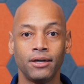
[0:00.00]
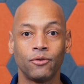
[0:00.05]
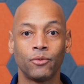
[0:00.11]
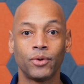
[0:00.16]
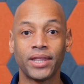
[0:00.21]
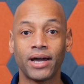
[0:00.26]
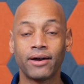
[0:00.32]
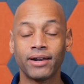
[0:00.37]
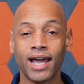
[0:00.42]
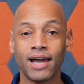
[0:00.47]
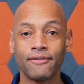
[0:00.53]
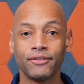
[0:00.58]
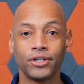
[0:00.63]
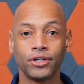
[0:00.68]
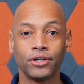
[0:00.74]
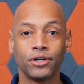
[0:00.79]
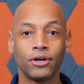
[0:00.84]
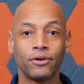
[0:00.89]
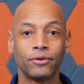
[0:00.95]
without having
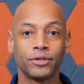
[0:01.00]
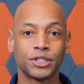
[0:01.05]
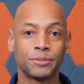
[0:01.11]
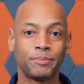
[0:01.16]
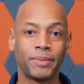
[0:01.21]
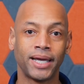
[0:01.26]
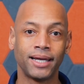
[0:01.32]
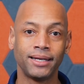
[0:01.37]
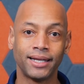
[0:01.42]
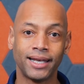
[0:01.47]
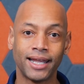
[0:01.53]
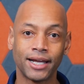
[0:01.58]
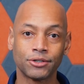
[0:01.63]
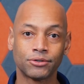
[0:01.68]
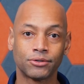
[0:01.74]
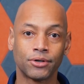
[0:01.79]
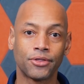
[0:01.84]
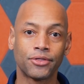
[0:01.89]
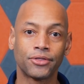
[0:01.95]
to go and spend an
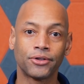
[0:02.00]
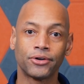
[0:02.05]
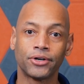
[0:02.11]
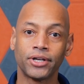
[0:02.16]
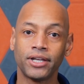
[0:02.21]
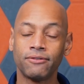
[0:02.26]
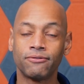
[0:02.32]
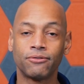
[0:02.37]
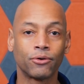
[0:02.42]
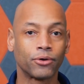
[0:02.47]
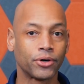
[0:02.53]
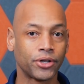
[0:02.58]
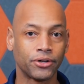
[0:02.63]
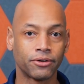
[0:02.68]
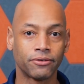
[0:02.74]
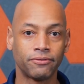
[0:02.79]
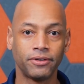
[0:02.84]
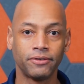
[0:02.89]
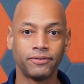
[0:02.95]
extra 30, 40
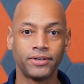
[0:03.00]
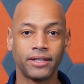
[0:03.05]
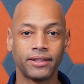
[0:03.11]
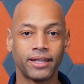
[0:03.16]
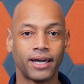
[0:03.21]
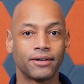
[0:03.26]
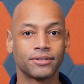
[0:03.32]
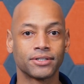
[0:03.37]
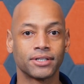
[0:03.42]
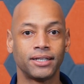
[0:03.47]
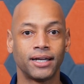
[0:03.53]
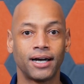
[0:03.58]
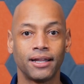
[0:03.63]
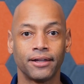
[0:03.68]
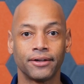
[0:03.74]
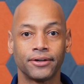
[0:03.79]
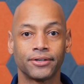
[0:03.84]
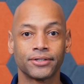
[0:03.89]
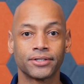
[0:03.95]
or
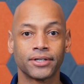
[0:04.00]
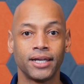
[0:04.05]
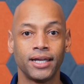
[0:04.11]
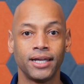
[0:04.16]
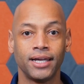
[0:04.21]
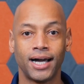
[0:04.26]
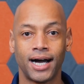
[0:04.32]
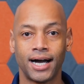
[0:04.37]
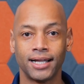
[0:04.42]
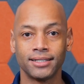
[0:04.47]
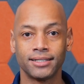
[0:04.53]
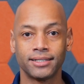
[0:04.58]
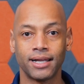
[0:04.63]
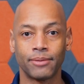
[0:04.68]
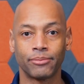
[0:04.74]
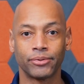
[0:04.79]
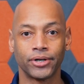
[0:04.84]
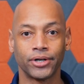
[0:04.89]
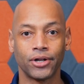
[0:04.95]
$50,000 on
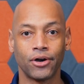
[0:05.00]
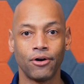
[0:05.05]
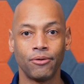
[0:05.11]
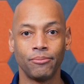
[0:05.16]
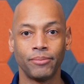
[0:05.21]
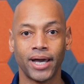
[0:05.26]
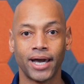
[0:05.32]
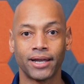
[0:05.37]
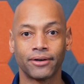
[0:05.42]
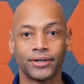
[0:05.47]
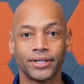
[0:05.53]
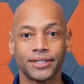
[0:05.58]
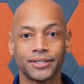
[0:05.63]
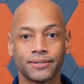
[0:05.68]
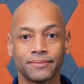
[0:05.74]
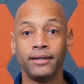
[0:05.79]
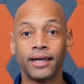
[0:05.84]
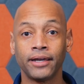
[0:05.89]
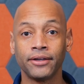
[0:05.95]
separate home
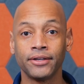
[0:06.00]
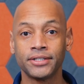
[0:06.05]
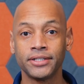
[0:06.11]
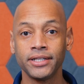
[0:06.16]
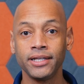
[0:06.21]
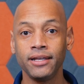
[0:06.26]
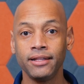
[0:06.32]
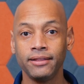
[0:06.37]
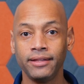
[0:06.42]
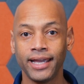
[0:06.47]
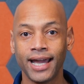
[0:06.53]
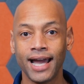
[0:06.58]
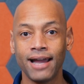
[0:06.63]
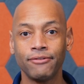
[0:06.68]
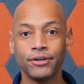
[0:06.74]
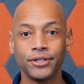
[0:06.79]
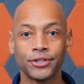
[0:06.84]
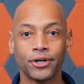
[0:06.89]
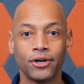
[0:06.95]
batteries. Now you see, the
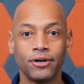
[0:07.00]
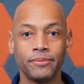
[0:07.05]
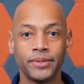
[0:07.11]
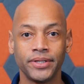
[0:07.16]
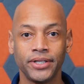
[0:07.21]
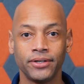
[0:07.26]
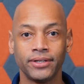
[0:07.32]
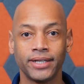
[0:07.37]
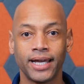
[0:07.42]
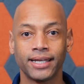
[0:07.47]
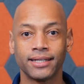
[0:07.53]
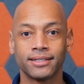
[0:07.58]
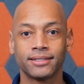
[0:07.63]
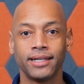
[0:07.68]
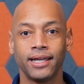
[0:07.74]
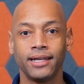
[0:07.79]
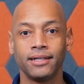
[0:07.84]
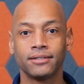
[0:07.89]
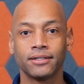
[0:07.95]
average home in the United
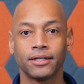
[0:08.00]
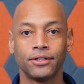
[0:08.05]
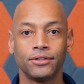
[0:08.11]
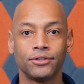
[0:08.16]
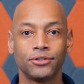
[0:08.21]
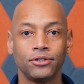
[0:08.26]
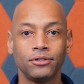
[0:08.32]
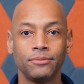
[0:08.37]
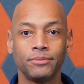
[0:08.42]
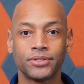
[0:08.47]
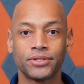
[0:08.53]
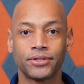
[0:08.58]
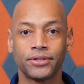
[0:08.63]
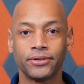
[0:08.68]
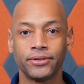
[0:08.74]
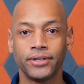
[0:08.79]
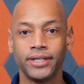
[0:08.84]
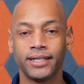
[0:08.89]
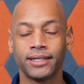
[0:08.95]
States consumes
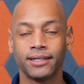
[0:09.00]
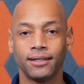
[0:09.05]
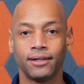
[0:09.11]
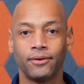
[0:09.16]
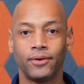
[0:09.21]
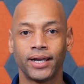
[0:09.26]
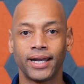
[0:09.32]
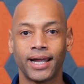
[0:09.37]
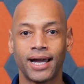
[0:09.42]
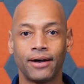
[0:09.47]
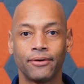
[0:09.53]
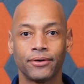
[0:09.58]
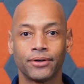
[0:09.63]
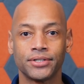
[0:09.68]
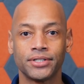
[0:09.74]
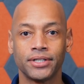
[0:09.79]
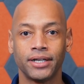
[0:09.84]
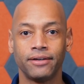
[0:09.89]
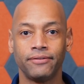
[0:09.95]
30 kilowatt
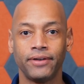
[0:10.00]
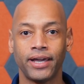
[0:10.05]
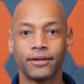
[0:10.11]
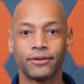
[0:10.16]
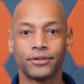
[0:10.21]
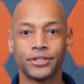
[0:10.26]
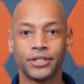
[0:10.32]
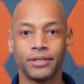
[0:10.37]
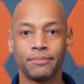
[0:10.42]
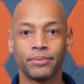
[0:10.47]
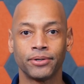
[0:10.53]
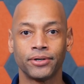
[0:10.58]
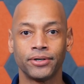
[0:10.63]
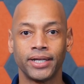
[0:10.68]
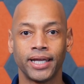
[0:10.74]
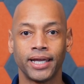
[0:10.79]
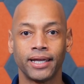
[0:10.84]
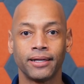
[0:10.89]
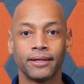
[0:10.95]
hours of energy per
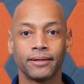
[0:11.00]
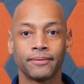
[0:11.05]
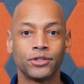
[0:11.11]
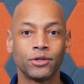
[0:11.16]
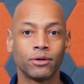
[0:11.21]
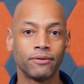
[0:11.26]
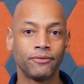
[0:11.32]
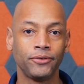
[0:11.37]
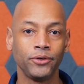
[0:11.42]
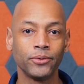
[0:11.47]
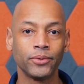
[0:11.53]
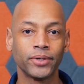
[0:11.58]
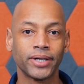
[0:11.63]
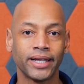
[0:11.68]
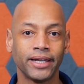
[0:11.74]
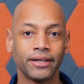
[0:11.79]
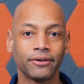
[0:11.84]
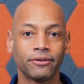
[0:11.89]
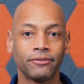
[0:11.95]
day. So if you were
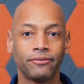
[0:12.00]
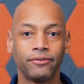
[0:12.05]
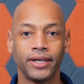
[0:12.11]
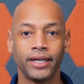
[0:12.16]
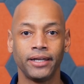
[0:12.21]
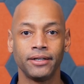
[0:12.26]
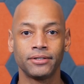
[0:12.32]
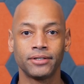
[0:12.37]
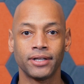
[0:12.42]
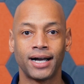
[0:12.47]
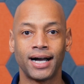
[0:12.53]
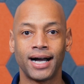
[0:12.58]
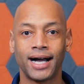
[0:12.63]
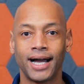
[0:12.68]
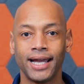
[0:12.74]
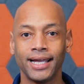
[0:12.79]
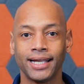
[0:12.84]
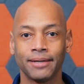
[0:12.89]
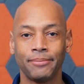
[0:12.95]
to interface a
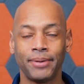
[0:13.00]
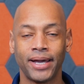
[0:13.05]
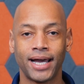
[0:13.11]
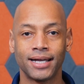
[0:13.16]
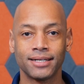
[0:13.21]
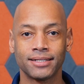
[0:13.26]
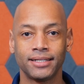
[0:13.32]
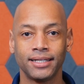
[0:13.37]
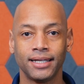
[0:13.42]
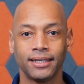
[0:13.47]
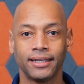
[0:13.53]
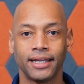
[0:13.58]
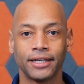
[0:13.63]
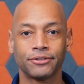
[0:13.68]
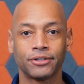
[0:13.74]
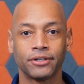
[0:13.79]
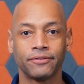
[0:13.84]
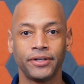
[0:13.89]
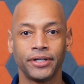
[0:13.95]
high capacity
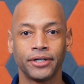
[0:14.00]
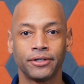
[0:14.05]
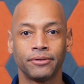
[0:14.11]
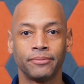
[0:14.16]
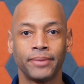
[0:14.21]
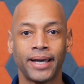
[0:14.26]
electric vehicle